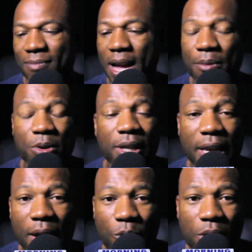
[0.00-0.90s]
I really
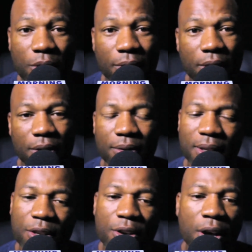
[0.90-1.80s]
can't work with you.
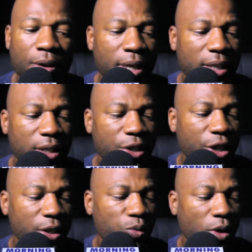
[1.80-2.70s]
And this is
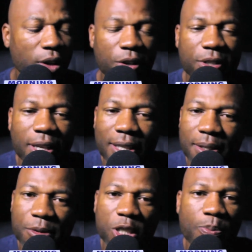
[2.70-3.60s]
just one of those
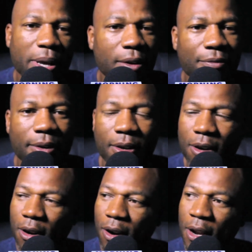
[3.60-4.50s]
things. I'm just speaking for the
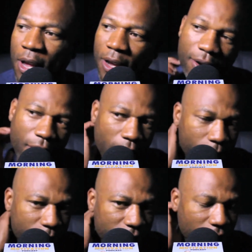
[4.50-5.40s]
heart.
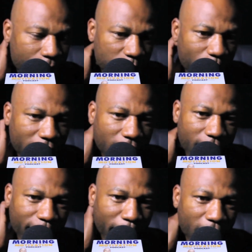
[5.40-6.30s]
I'm speaking
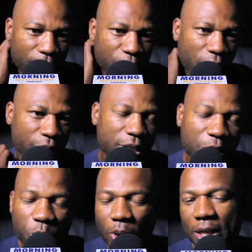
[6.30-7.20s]
about, a
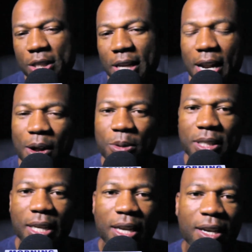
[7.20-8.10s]
situation that I
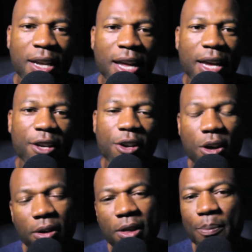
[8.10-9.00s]
was in,
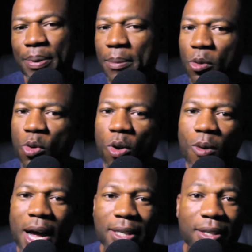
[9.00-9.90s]
and the people who are
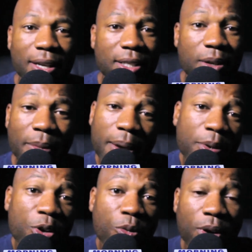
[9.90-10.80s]
watching this, and
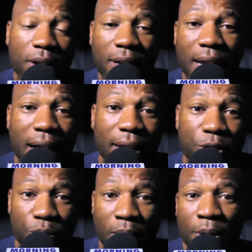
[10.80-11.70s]
maybe you're one of the
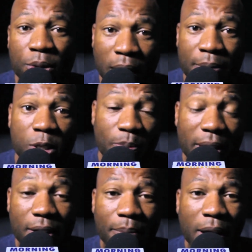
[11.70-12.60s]
guys who I'm
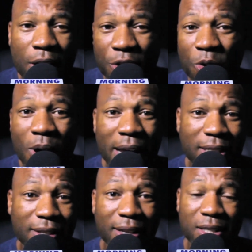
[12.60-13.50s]
speaking about and you're
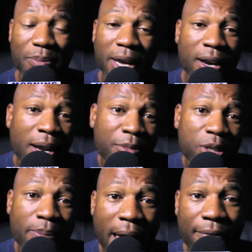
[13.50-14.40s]
watching this, man, and I'm
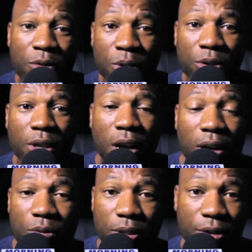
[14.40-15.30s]
just having real
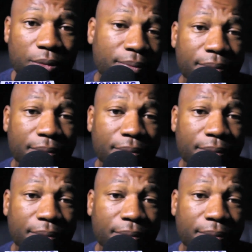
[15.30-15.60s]
talk with you.